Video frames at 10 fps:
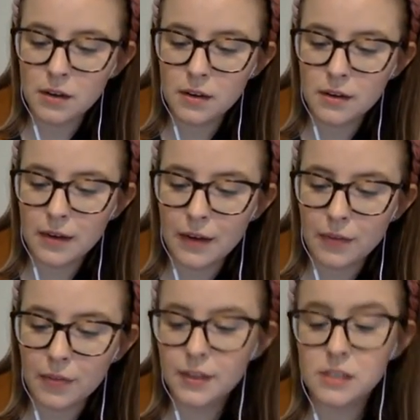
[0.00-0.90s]
Now,
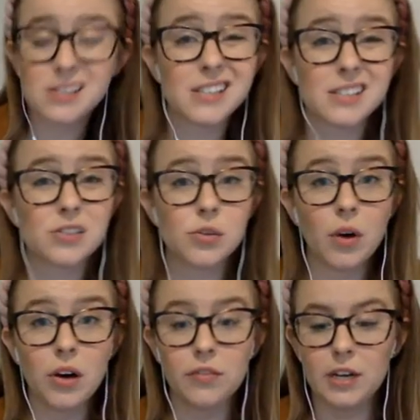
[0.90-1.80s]
this isn't too
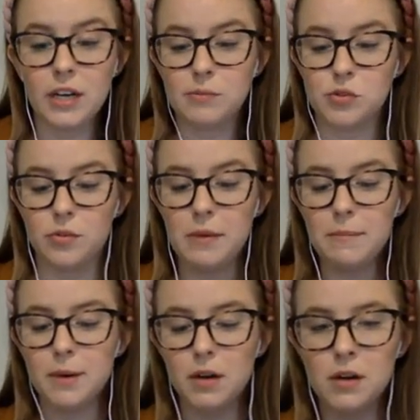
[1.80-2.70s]
hard of a name to
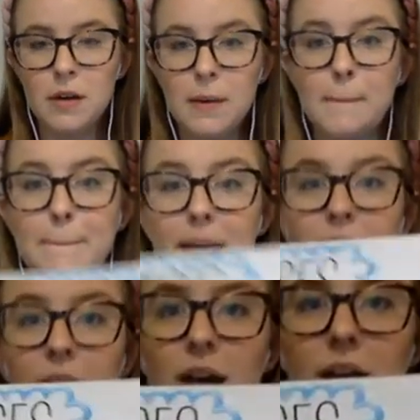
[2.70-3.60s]
remember
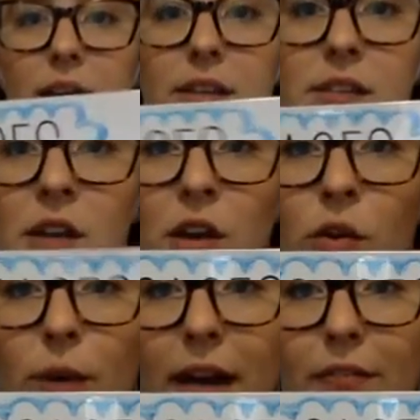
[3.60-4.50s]
because
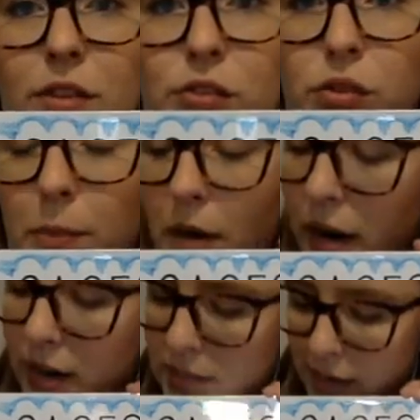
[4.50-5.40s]
we have the
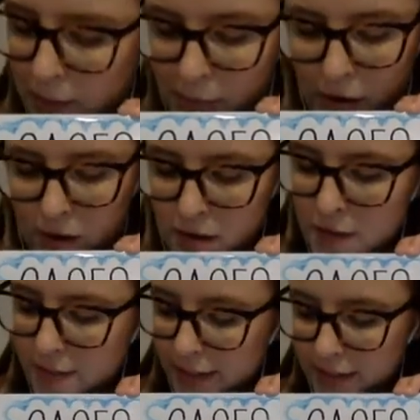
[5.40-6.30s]
superoxide part.
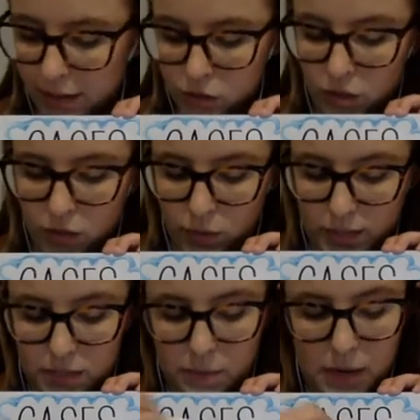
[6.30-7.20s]
That's actually going
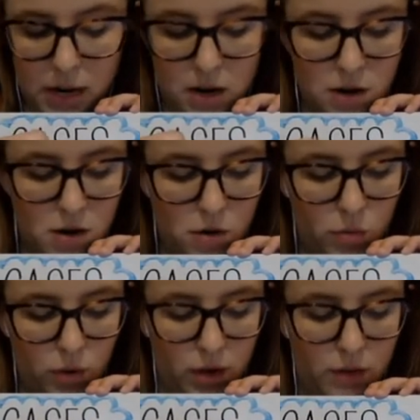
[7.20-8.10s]
to be
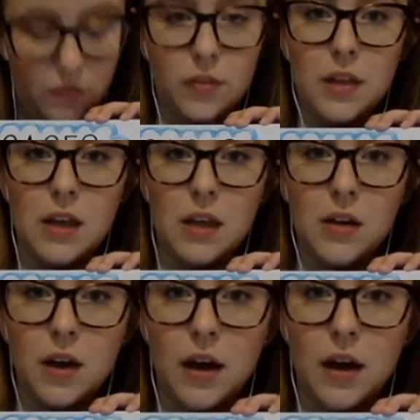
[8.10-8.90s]
one of the